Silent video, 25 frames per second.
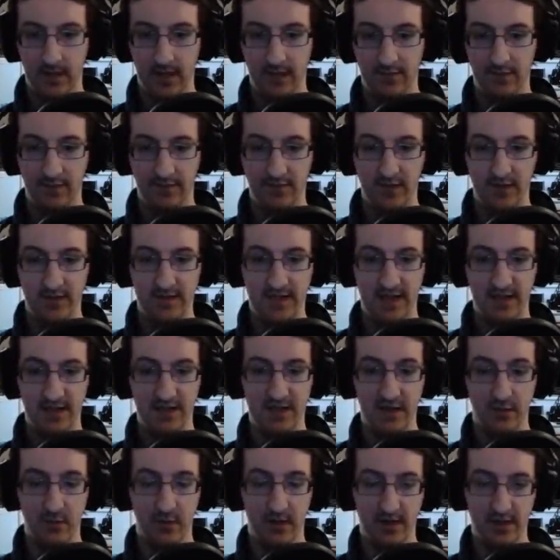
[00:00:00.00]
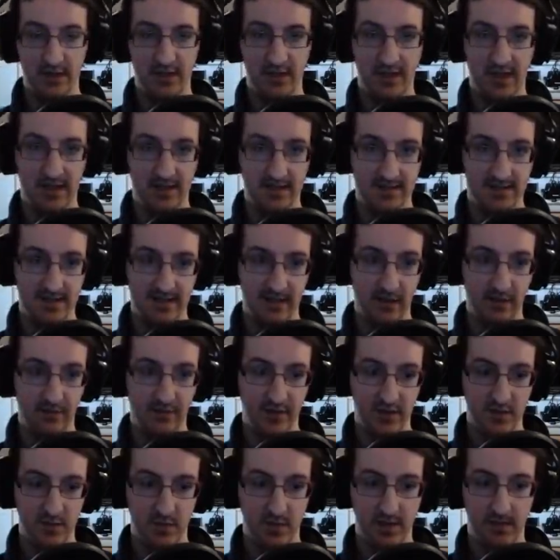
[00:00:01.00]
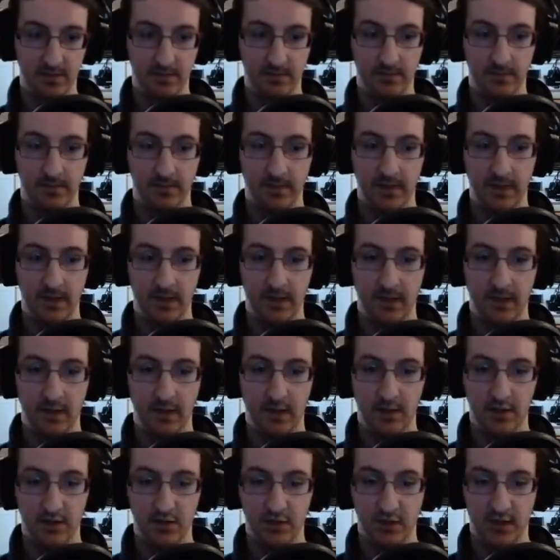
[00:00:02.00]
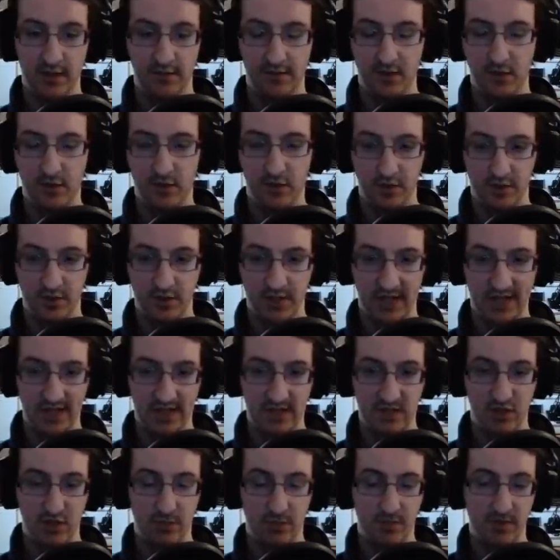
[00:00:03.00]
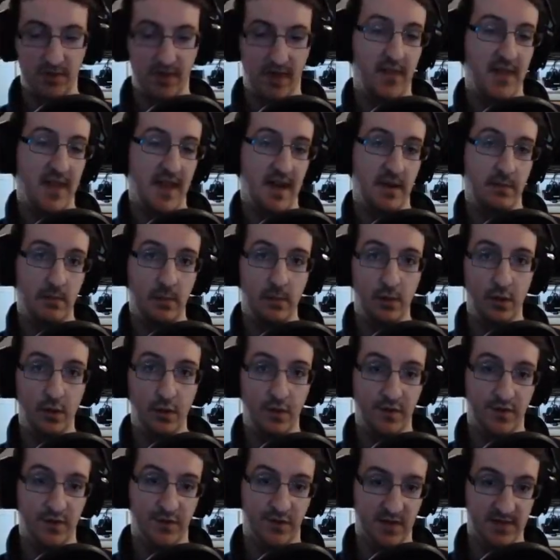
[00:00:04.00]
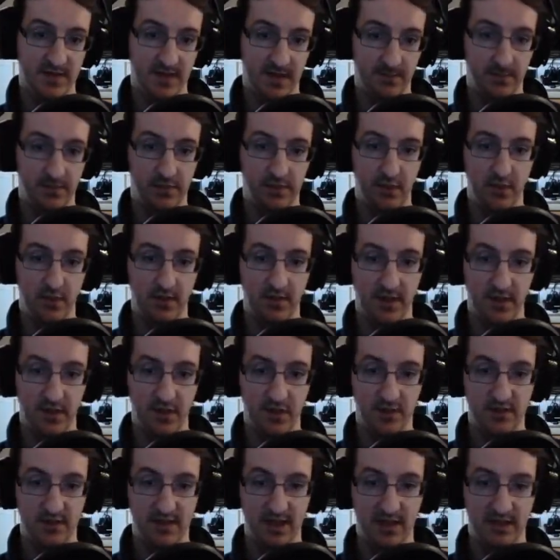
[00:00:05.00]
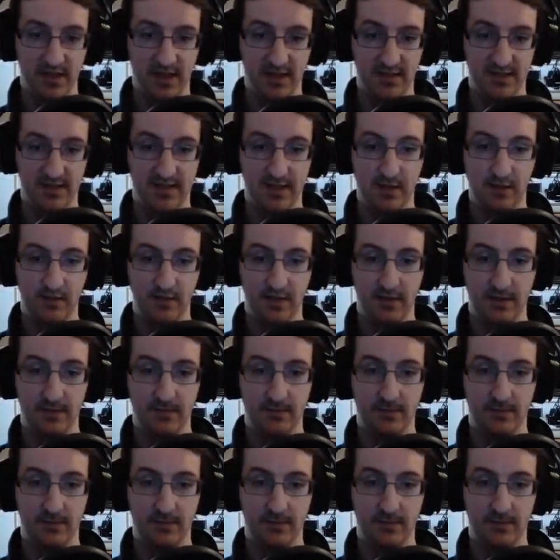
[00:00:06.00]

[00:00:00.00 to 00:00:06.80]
If you're dashing, it will actually cancel out of it as well. So if you go to charge this up and then the enemy moves, for example, you can then just dash cancel out of it.